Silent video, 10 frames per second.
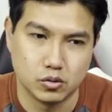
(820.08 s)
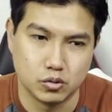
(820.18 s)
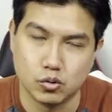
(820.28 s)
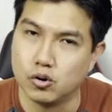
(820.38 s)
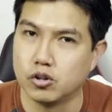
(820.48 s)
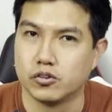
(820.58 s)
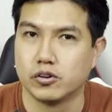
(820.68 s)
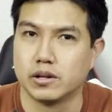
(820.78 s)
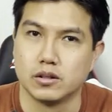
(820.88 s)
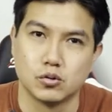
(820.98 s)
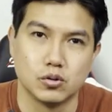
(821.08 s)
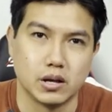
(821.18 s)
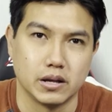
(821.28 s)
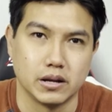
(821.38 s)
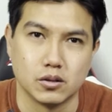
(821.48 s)
200 and
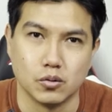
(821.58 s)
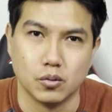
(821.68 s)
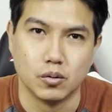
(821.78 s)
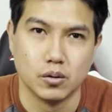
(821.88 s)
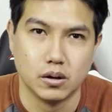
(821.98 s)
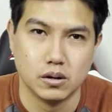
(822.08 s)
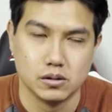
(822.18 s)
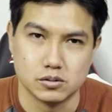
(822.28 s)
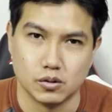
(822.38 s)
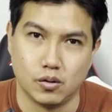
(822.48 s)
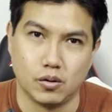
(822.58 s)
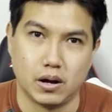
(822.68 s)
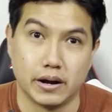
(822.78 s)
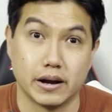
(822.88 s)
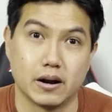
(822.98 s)
292 so
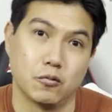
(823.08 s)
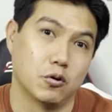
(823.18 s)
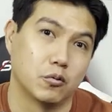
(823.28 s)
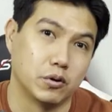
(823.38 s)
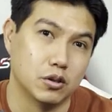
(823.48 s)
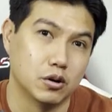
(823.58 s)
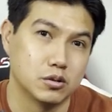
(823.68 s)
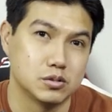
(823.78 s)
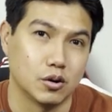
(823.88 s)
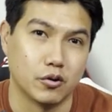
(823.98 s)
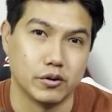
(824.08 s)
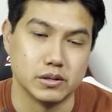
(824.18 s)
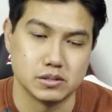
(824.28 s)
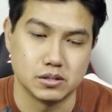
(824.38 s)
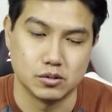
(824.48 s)
I gotta work with those
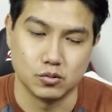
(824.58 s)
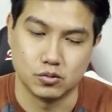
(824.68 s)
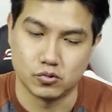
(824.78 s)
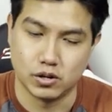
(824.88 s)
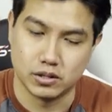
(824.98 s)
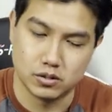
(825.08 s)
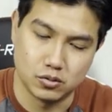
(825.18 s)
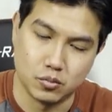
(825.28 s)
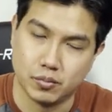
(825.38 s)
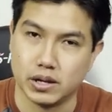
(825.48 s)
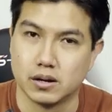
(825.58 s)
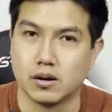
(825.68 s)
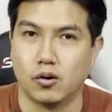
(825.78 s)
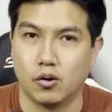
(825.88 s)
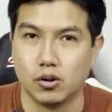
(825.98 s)
o-rings to try to make
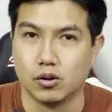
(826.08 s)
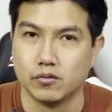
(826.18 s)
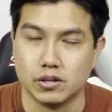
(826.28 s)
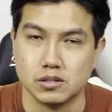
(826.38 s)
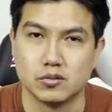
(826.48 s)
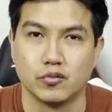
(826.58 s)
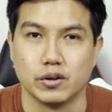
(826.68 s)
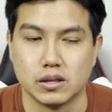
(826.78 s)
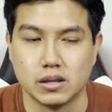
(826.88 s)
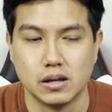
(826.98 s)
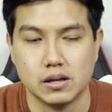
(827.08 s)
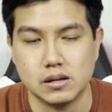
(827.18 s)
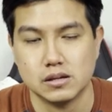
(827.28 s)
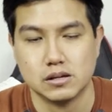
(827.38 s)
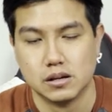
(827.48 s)
all of these fit
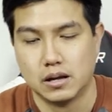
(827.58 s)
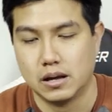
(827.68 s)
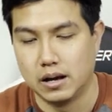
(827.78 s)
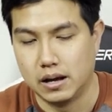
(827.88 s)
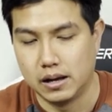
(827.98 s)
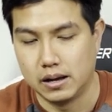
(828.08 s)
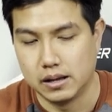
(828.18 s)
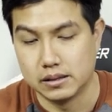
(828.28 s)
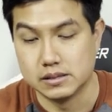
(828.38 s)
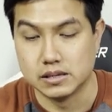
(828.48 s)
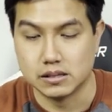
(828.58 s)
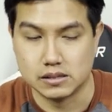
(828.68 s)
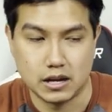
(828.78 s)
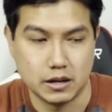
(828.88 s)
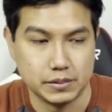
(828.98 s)
uh, at the same
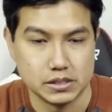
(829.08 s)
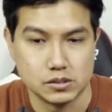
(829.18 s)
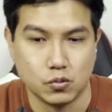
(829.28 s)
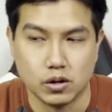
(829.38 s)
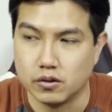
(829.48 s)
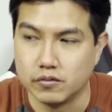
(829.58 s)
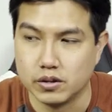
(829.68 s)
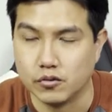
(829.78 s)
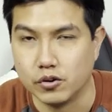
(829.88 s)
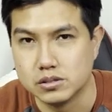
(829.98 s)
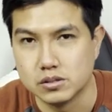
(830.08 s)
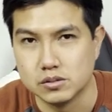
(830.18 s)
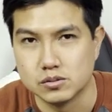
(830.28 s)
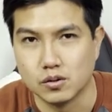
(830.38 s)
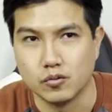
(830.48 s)
time is one of the
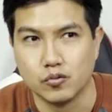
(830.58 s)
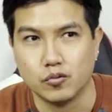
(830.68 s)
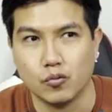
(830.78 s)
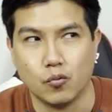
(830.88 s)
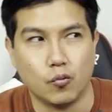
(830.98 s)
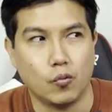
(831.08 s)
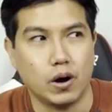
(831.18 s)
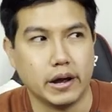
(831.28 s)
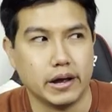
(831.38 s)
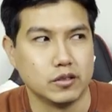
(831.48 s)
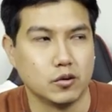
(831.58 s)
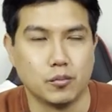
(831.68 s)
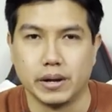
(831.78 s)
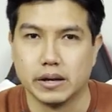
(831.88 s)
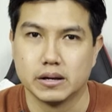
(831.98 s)
reasons of why I don't
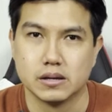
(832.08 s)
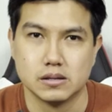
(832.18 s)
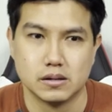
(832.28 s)
make